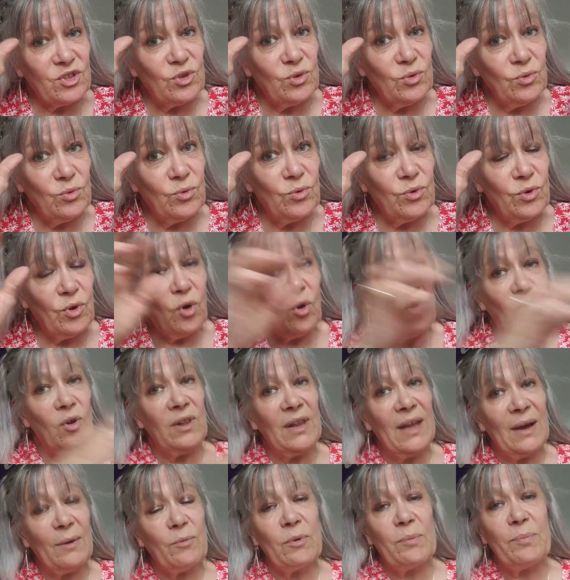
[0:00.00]
soon all
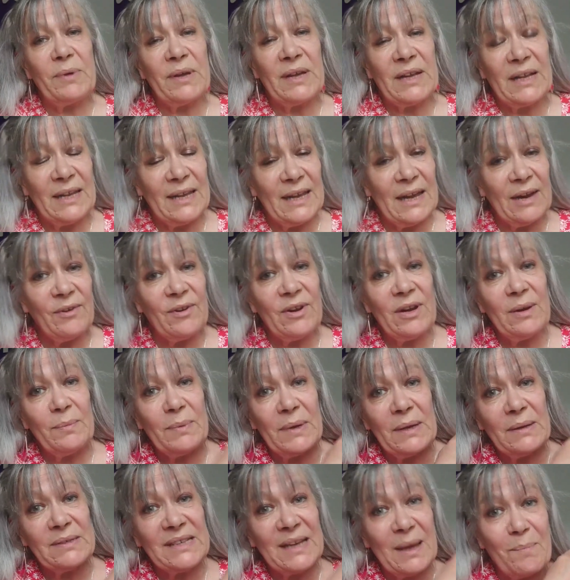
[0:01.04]
that will be clear, and I'll
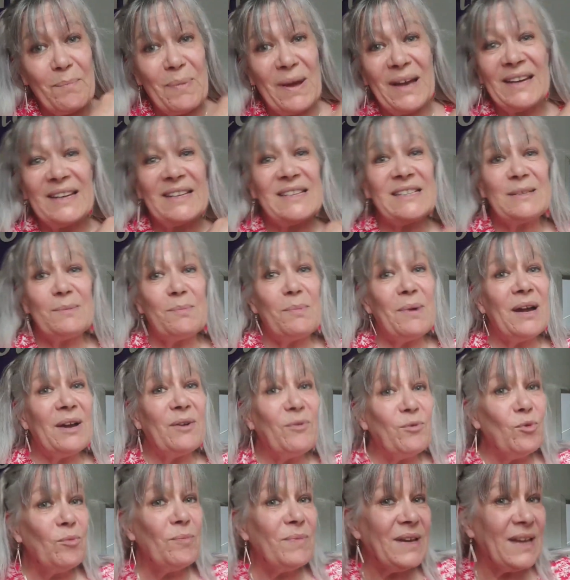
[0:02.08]
be able to get back into my
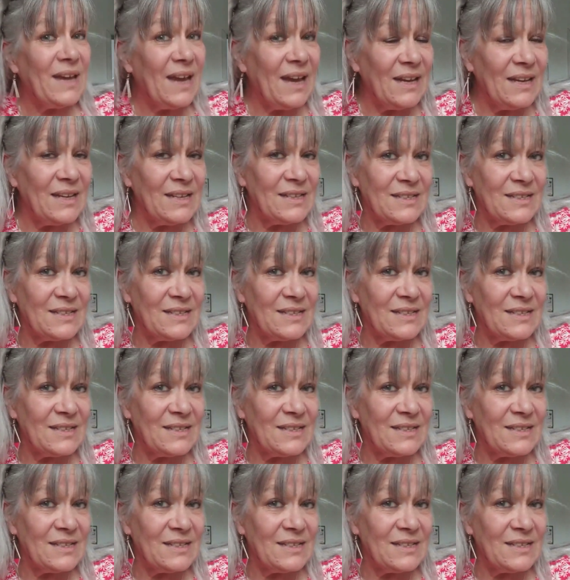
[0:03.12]
room again,